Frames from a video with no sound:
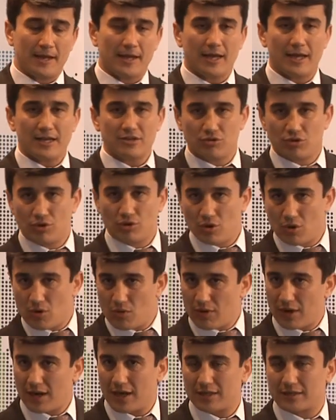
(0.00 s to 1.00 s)
As you
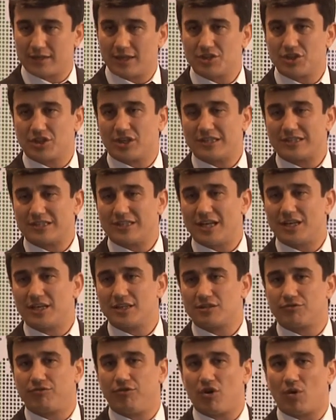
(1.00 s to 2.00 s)
know, uh, Tajikistan
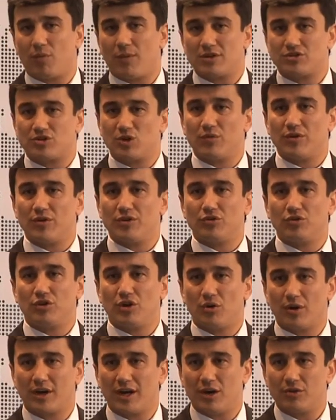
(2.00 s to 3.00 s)
is former Soviet
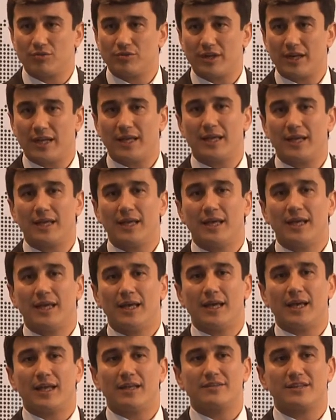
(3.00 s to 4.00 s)
Union country,
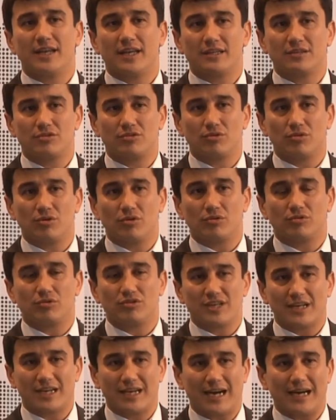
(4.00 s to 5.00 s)
and thanks to, to
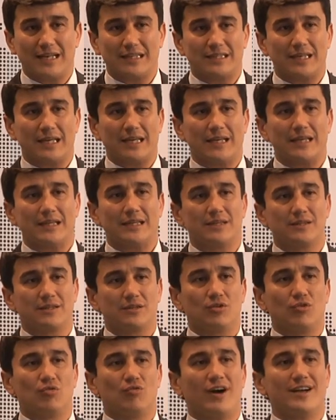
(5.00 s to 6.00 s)
the God and
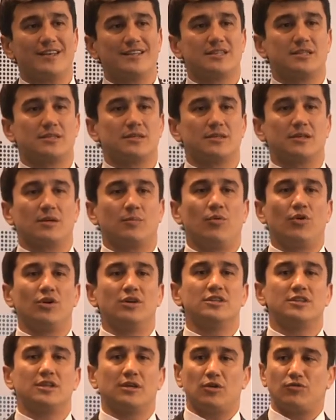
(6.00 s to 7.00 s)
to wise uh,
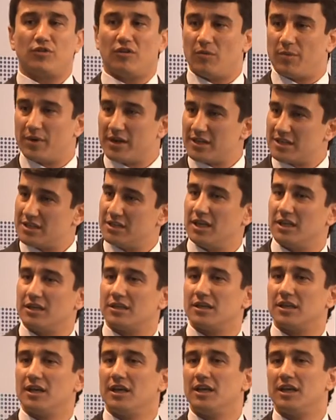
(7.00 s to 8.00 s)
policy of our
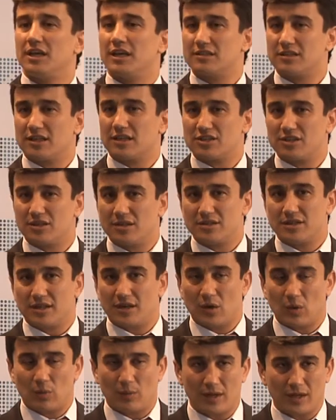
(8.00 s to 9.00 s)
president, His Excellency
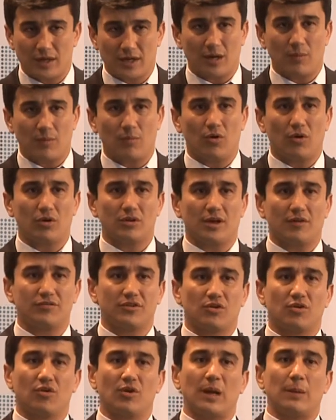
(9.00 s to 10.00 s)
Emomali Rahmon,
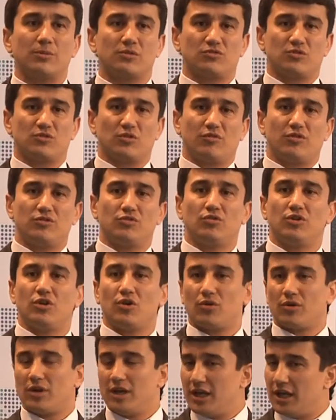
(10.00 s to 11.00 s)
after collapse of Soviet
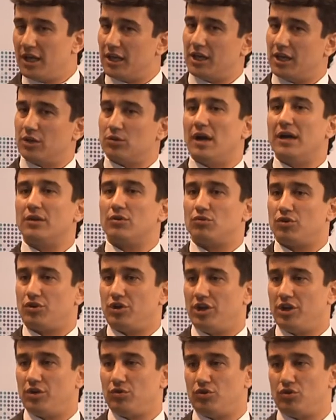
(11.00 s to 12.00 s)
Union, he united,
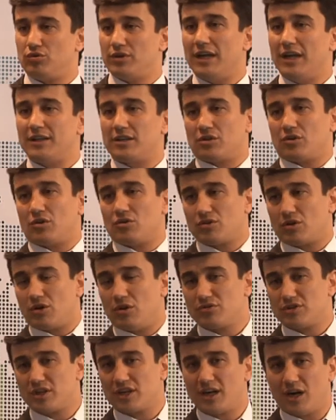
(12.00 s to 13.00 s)
he united all,
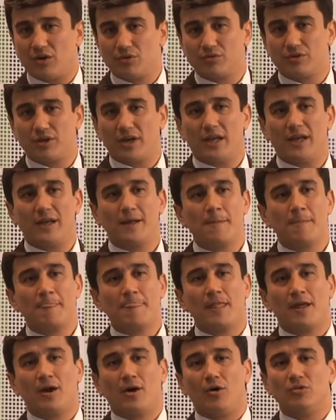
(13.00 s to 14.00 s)
all the country,
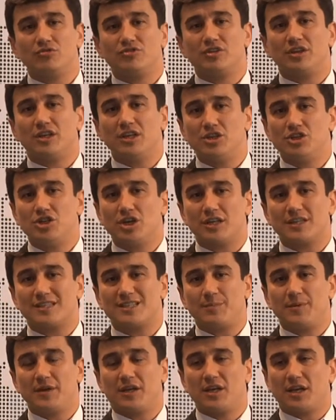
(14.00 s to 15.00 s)
all the regions
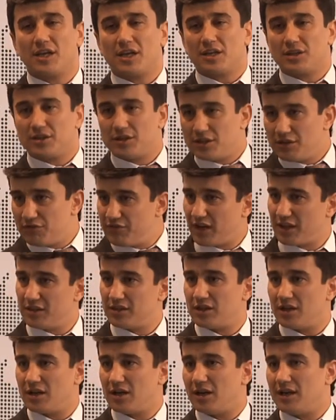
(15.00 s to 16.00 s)
speaking in
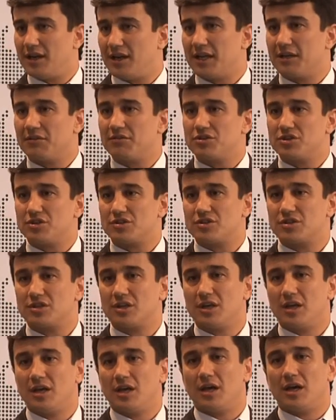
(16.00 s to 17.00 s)
different uh,
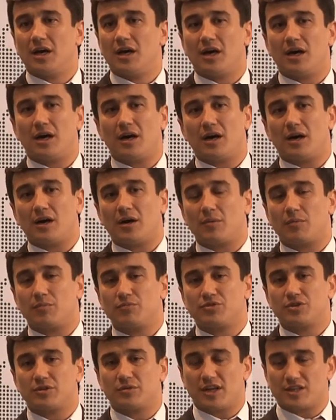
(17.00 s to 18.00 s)
languages, uh,
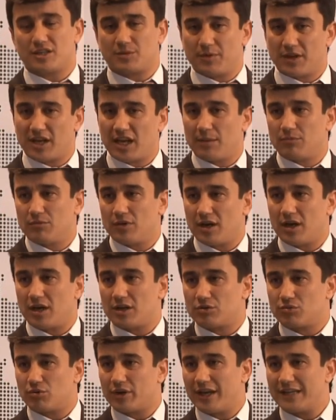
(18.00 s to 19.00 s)
just became uh,
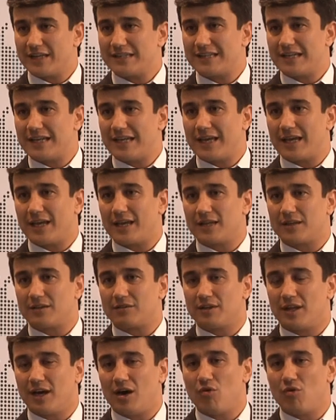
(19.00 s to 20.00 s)
together, and
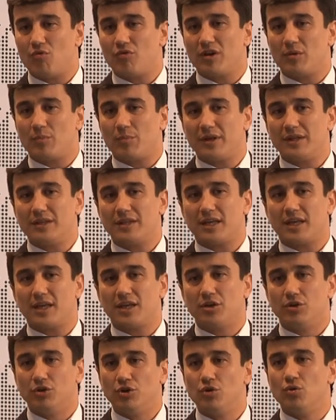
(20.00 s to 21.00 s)
now we build a
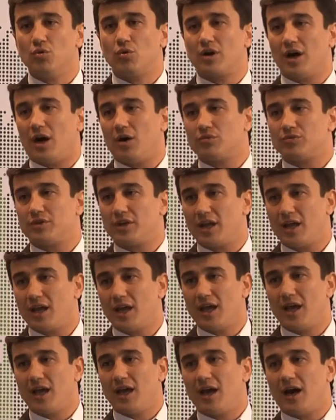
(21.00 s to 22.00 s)
new country
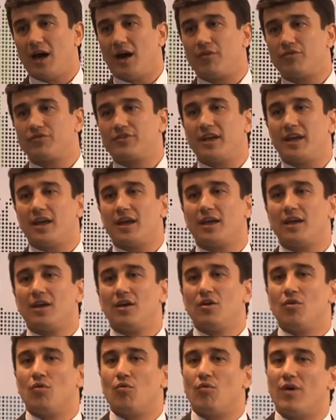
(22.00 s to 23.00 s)
after
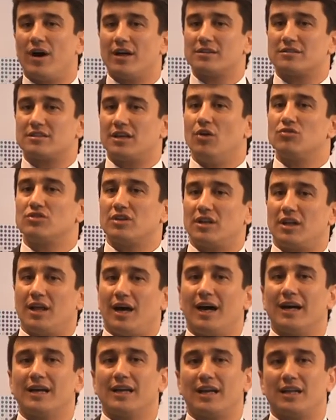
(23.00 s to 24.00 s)

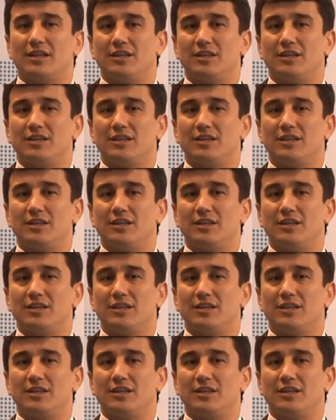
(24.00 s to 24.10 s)
1,100